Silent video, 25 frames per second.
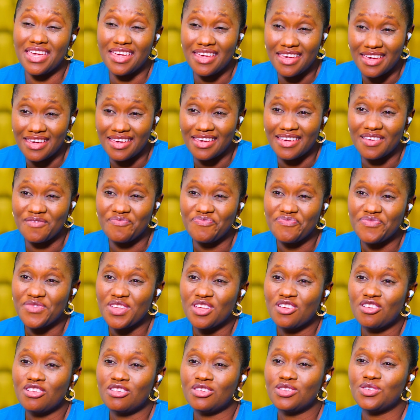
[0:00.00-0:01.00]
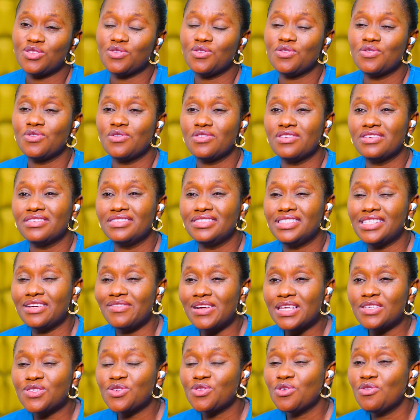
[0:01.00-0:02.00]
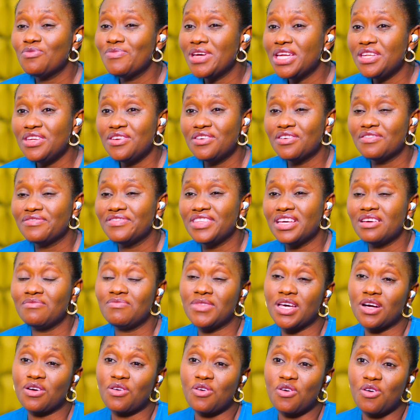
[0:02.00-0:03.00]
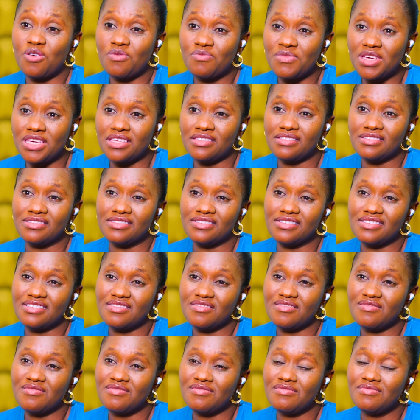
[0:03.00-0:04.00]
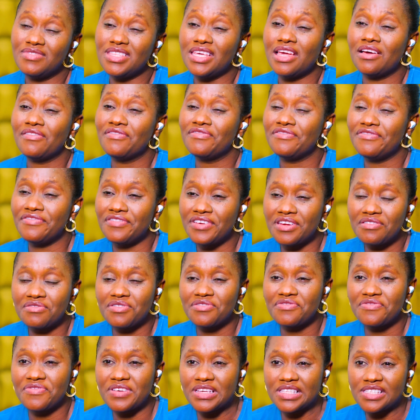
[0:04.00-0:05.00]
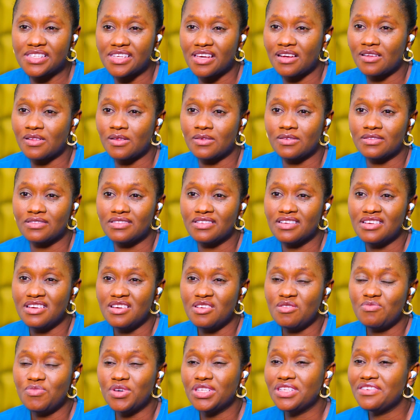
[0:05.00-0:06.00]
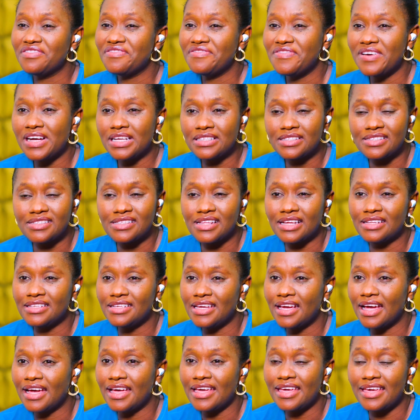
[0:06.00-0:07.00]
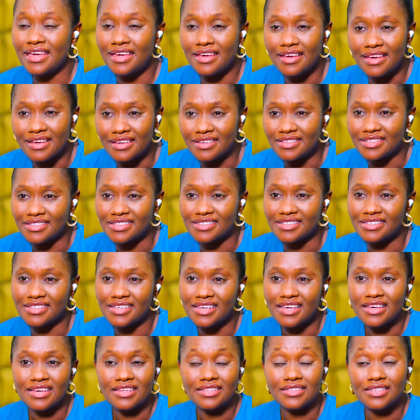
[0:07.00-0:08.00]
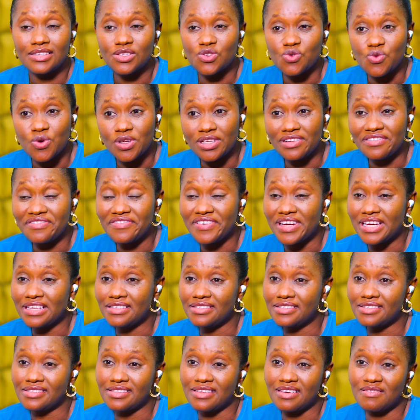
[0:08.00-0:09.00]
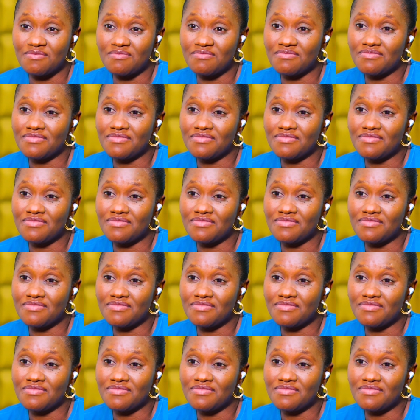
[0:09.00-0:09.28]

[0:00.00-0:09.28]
AA. So there are so many of them that come in. They are very fertile, but the fact that they are AS disqualifies them.